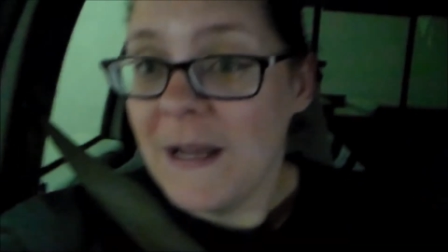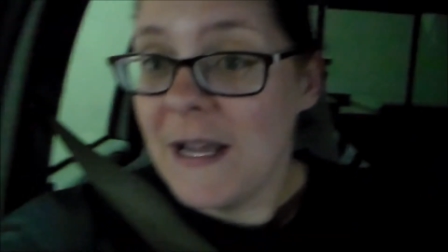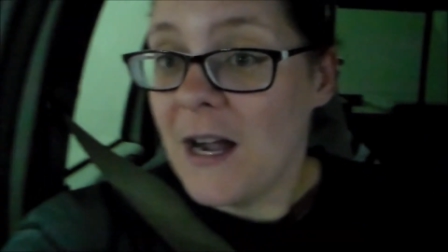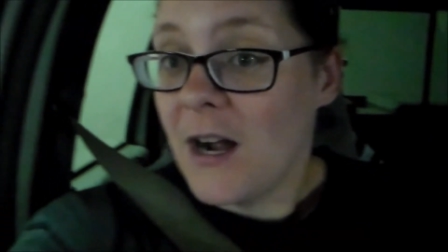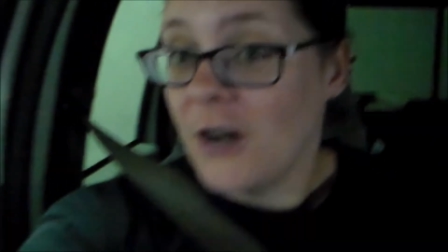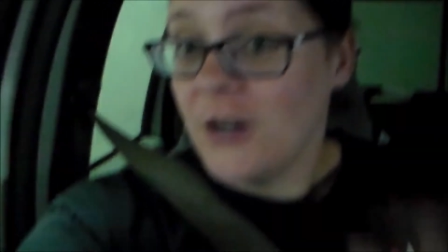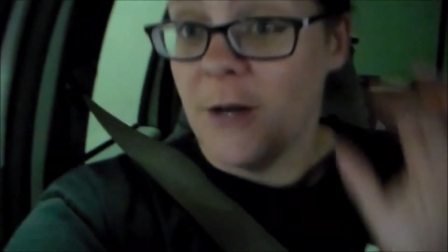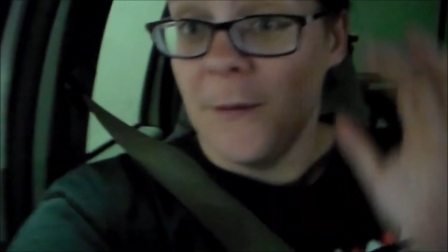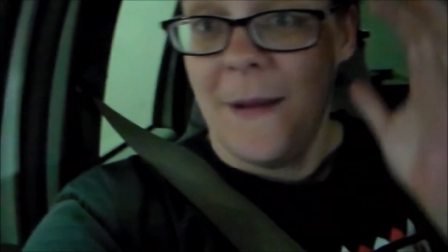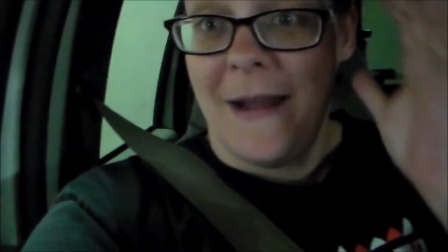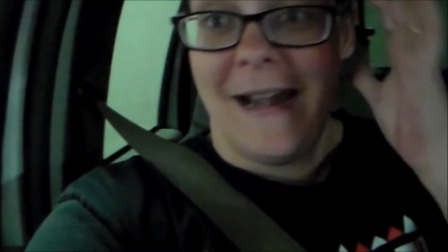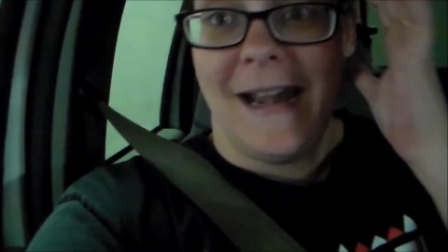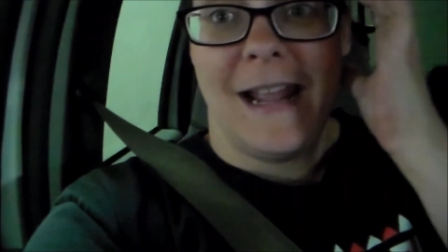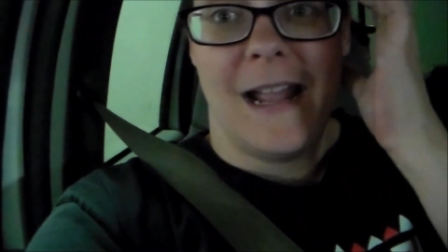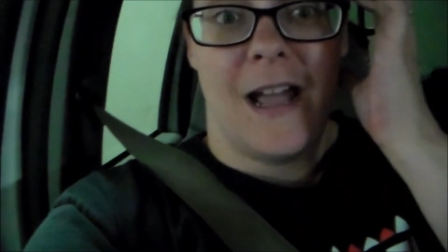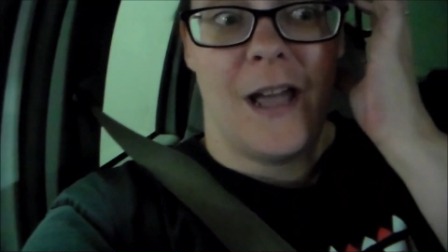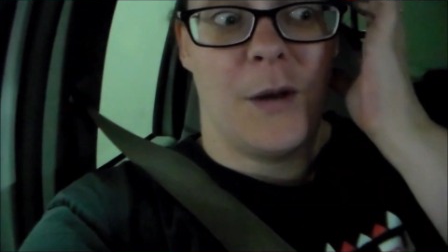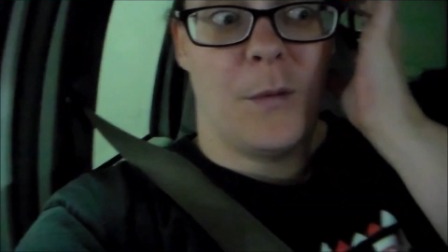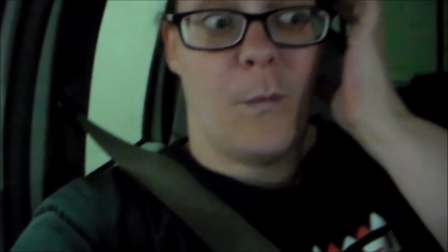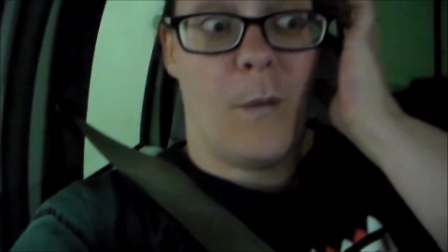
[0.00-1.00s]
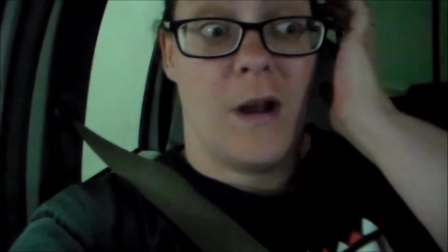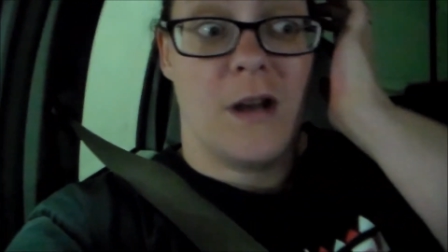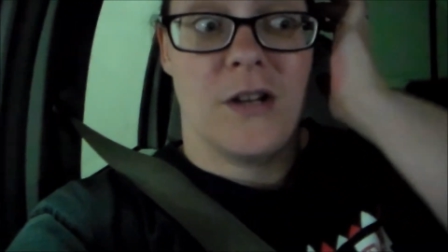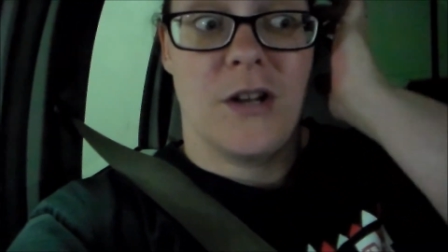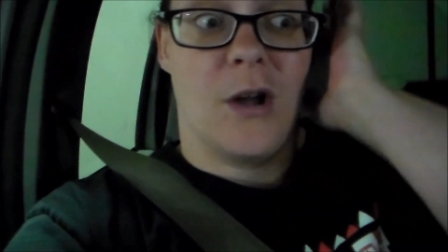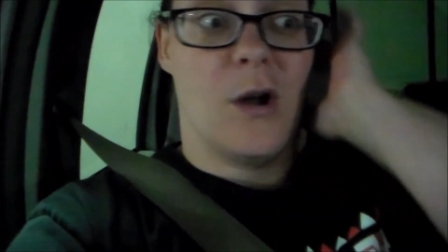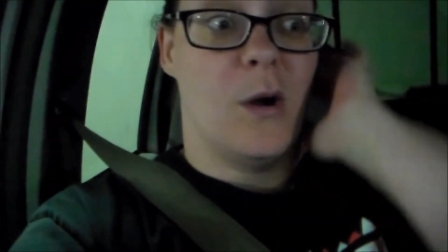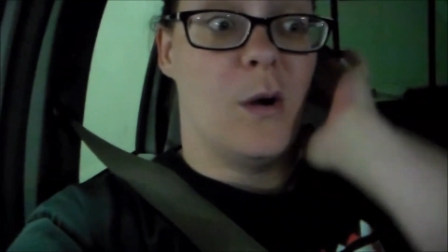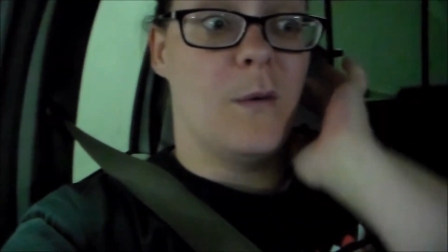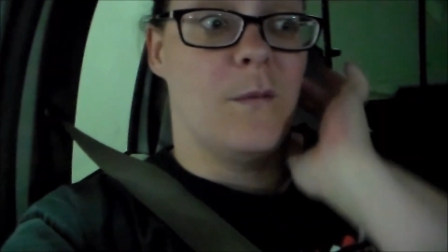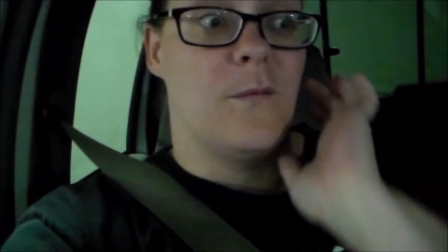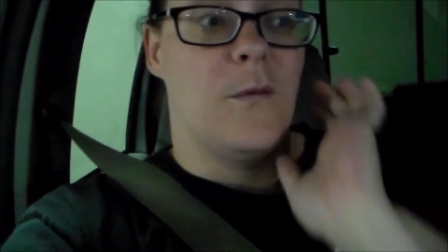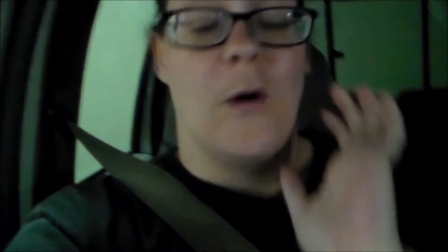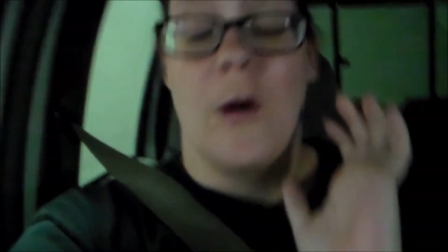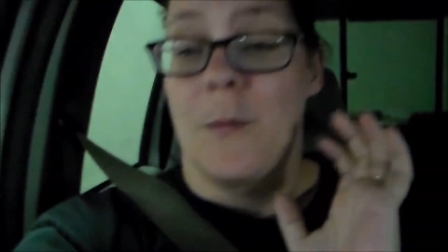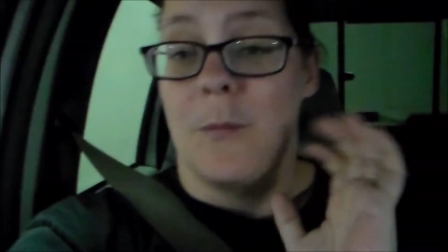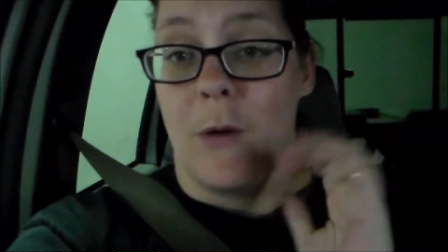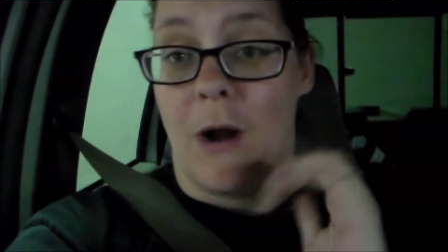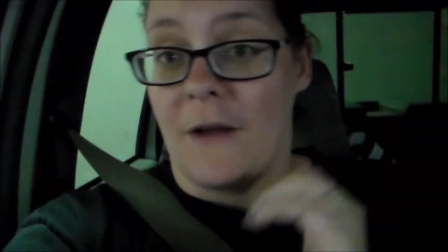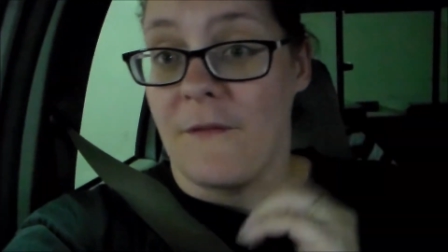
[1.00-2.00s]
we are debating on where to go
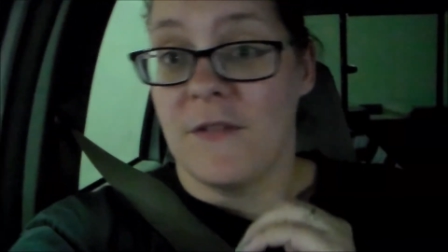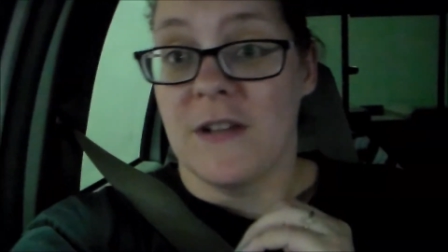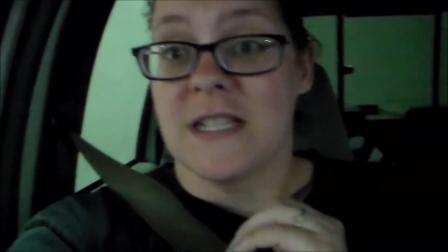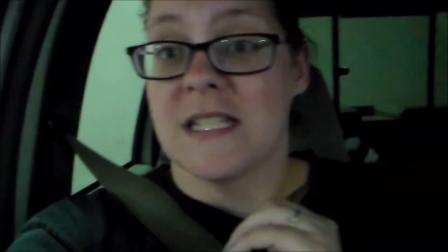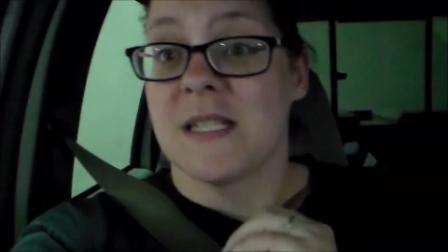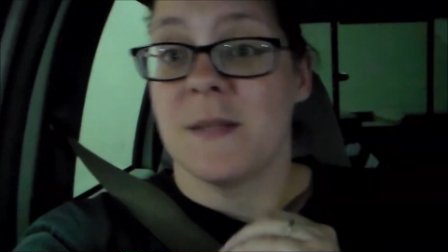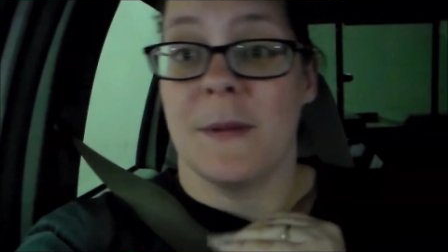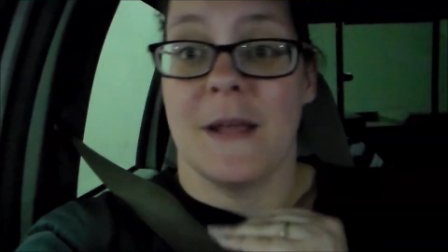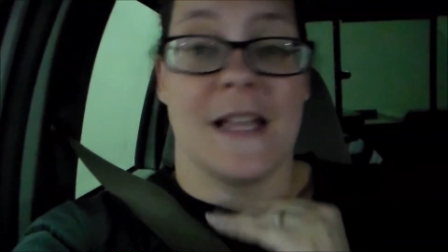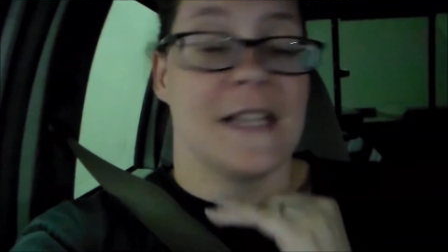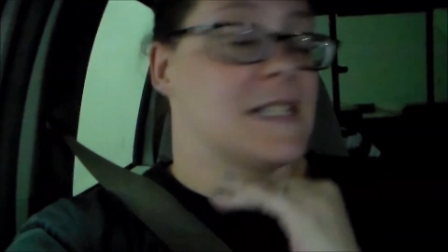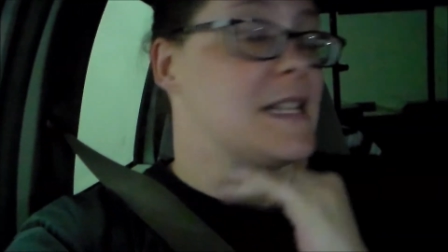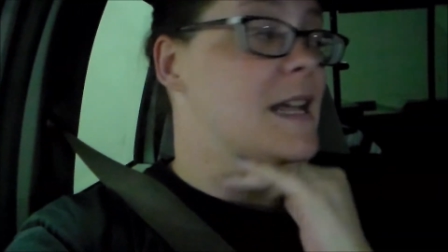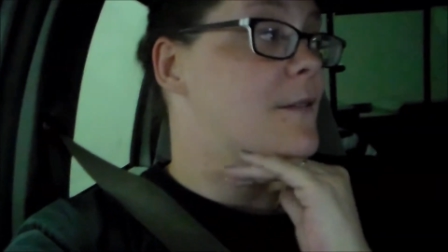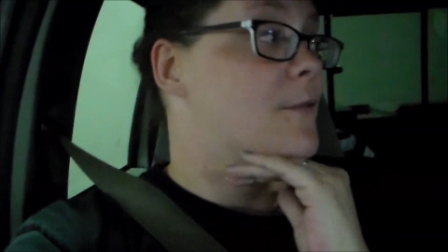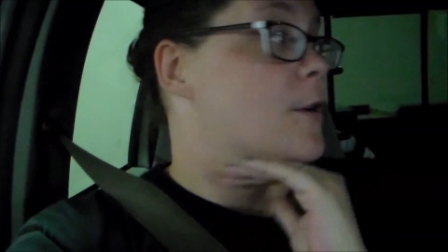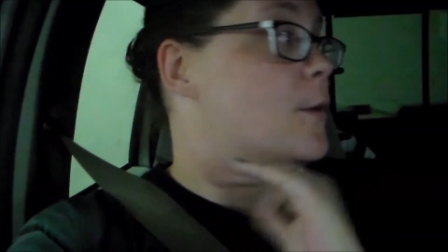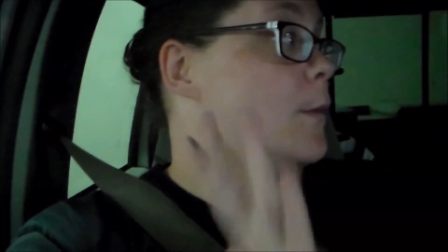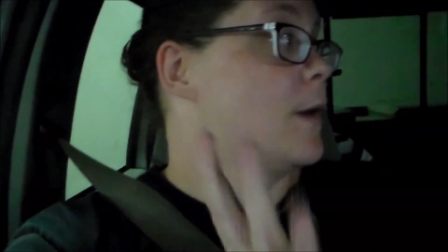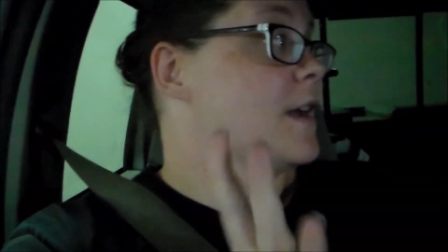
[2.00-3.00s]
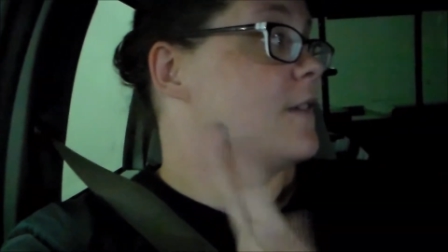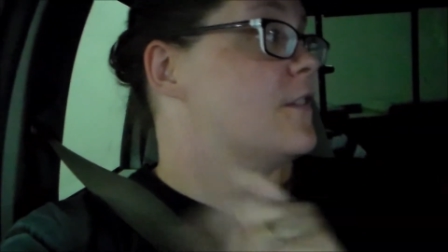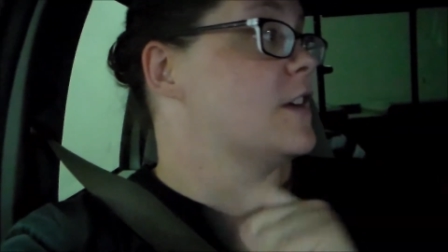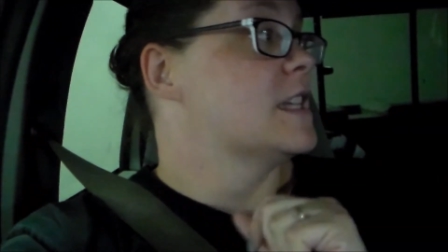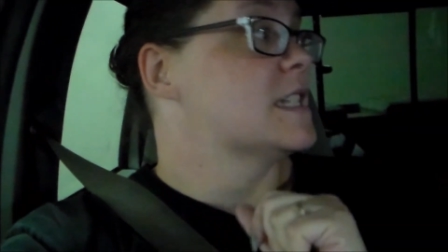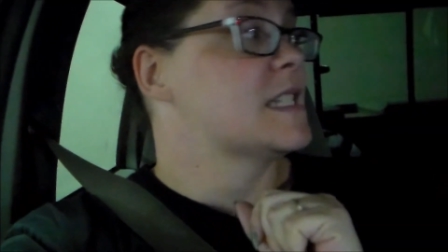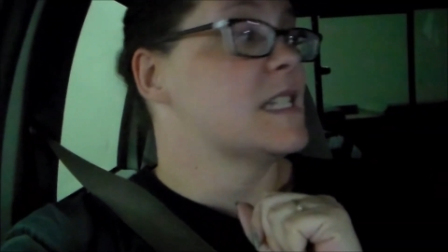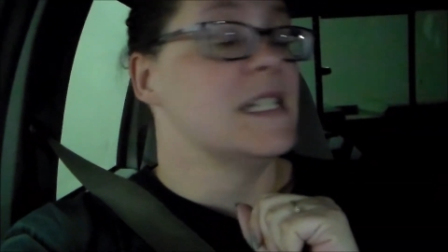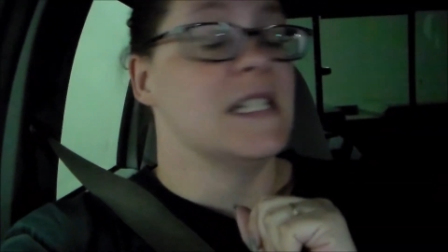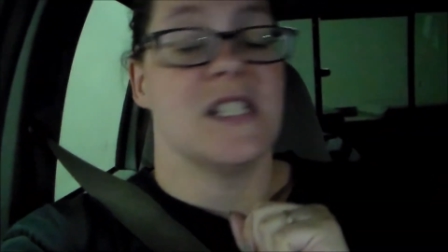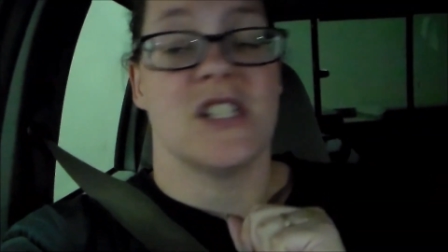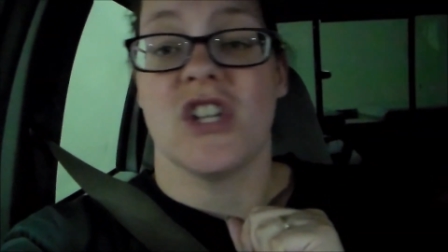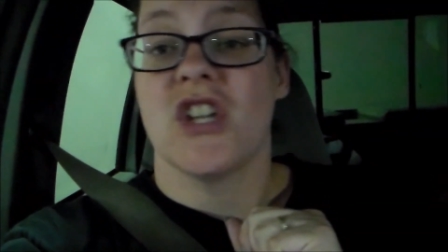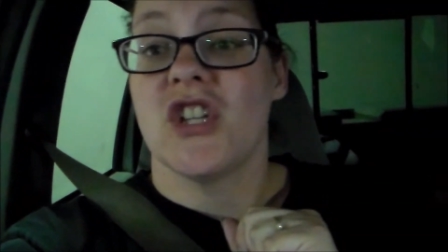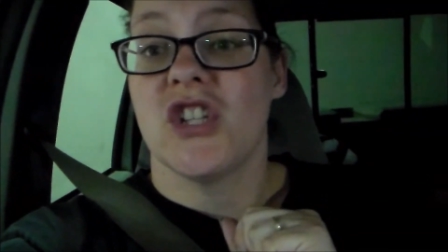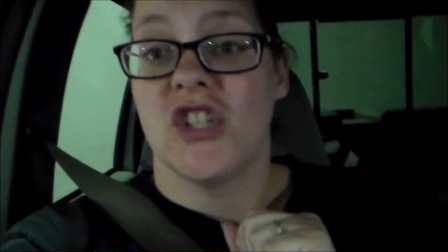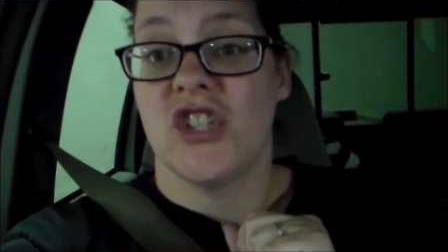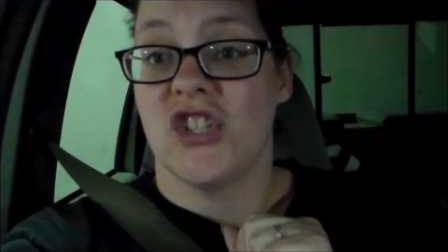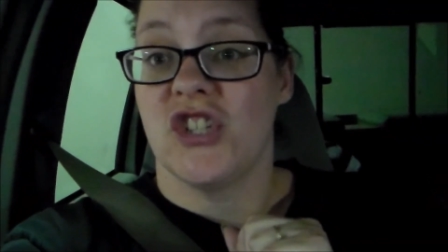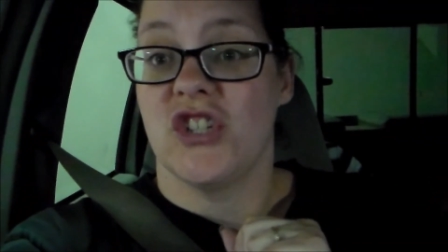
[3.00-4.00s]
for breakfast because every one of us is
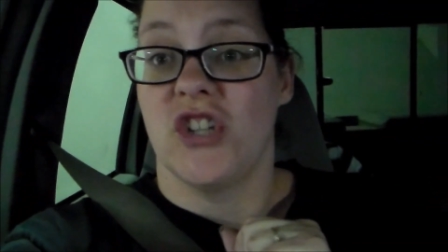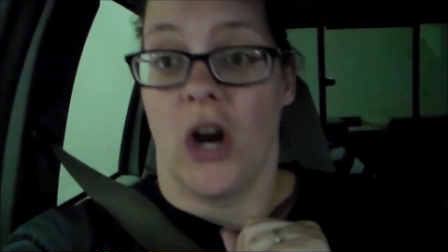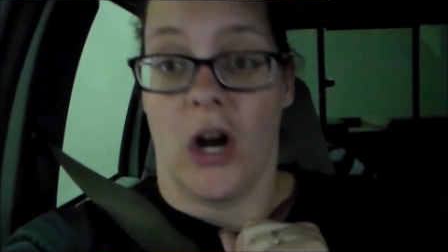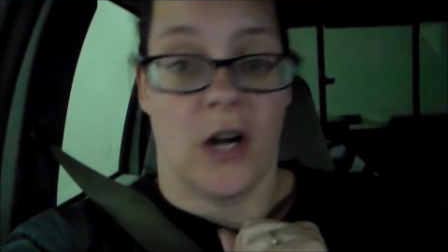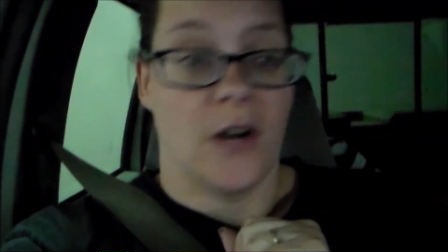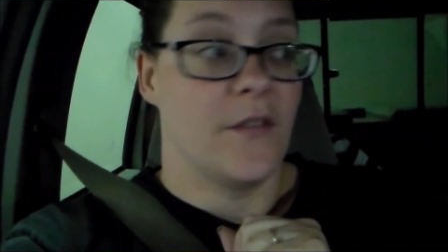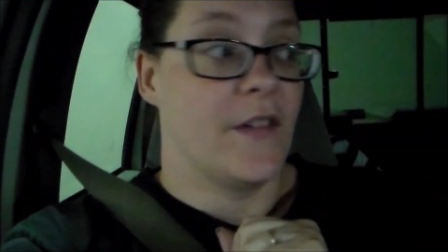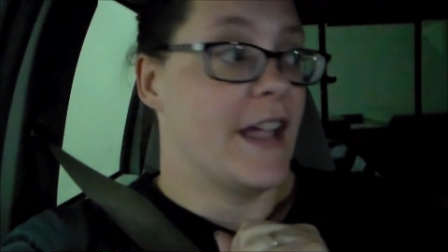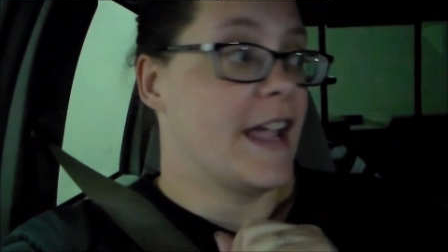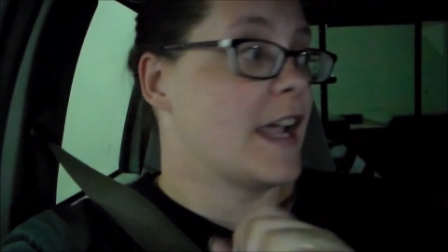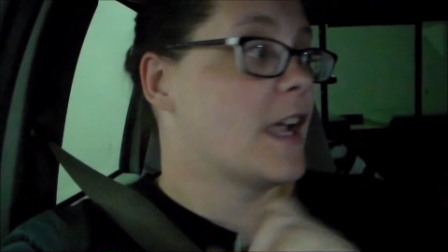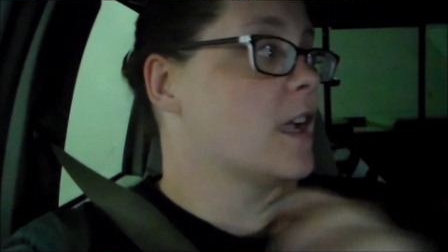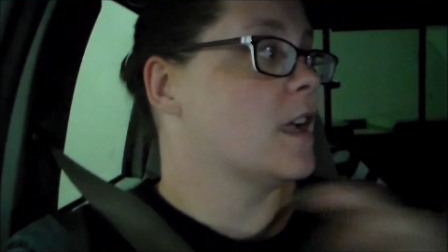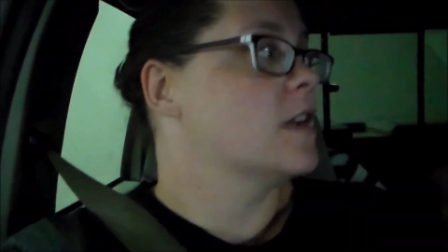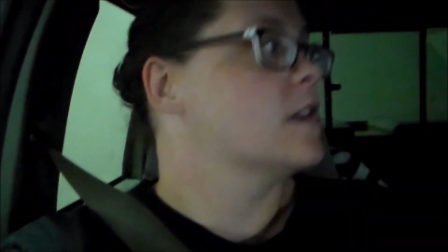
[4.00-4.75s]
starving.